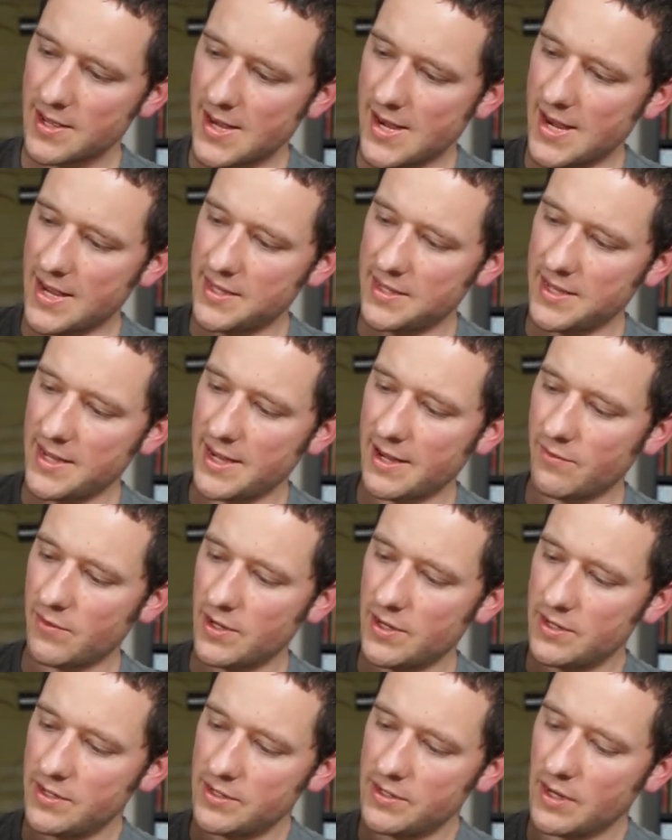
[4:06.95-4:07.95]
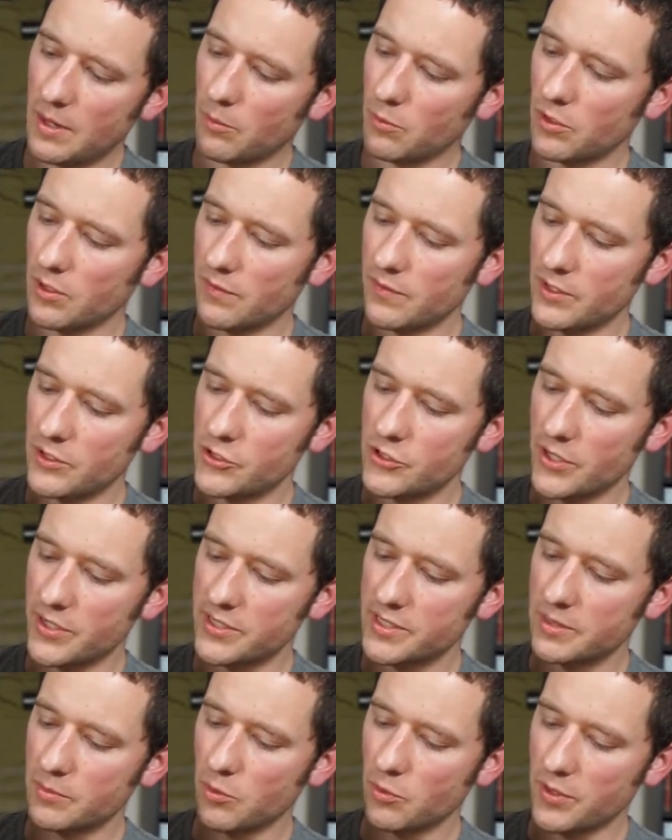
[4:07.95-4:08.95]
and they have a number of
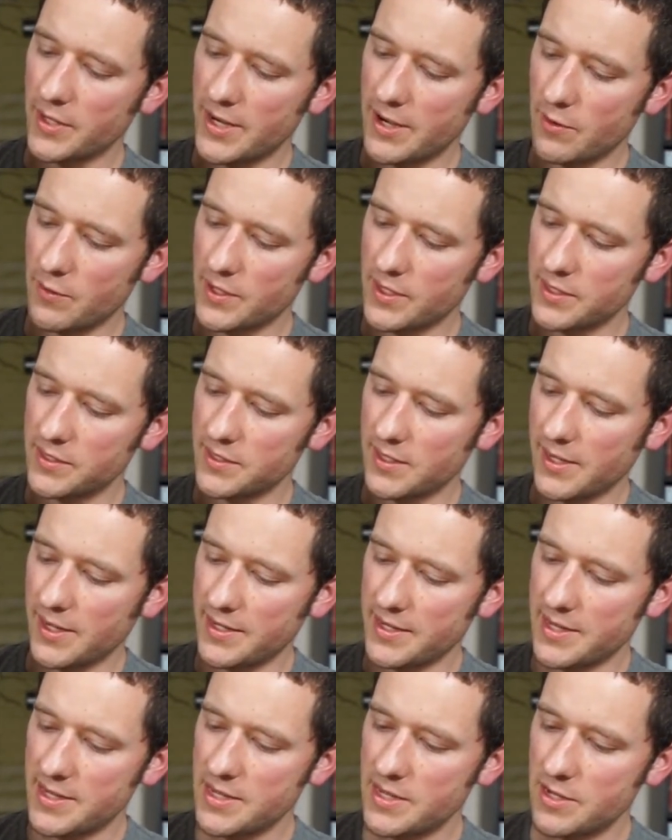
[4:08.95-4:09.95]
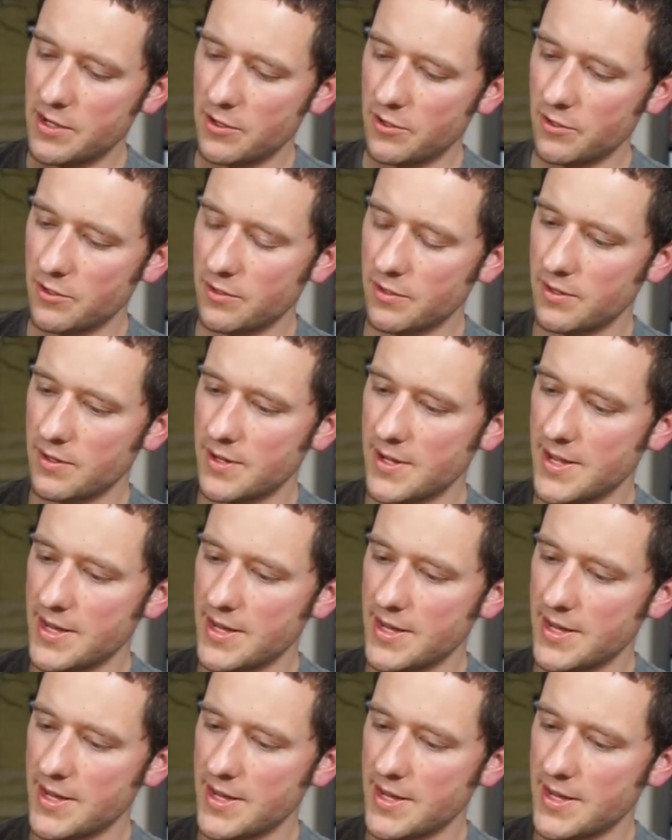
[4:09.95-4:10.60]
adjustable areas on here,